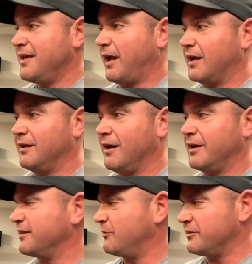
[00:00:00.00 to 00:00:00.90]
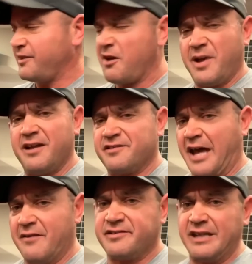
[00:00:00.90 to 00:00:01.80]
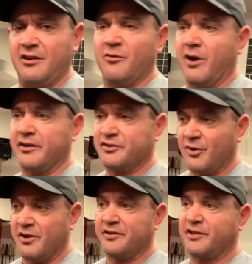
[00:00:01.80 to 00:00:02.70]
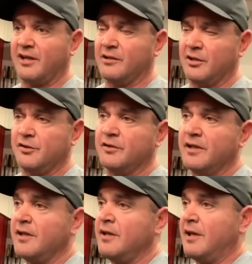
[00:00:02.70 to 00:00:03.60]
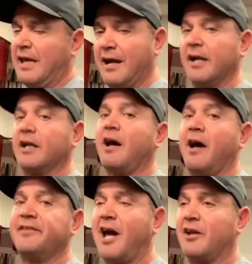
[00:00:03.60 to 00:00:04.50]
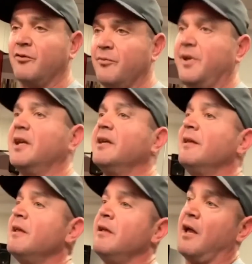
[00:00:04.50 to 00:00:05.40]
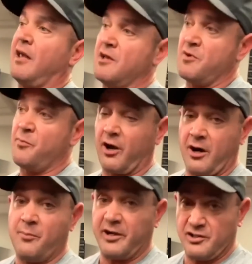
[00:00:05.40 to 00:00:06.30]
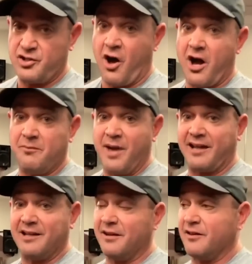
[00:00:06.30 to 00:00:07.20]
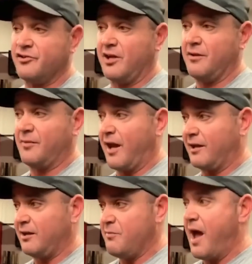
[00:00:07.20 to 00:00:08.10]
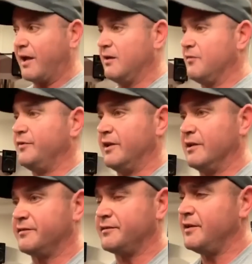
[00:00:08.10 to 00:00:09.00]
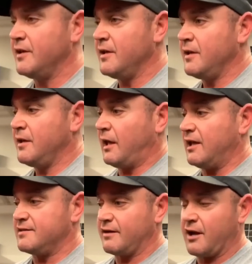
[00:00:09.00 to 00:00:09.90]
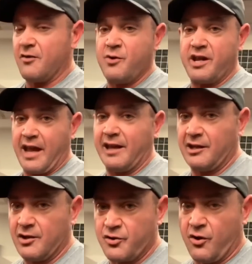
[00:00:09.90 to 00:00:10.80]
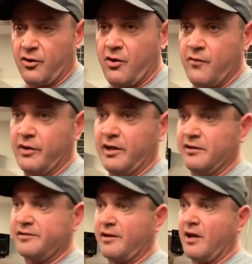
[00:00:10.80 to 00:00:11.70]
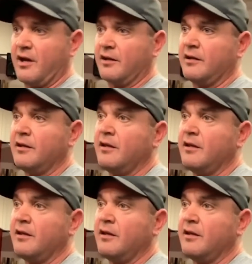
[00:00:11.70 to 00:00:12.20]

and uh, he's like, what's up, man? Just haven't seen you in a while, just wanted to say hello. He got in contact with me, and then we brought our buddy Sean back into the gym, got him back into fitness. He's uh, regaining control over his, uh,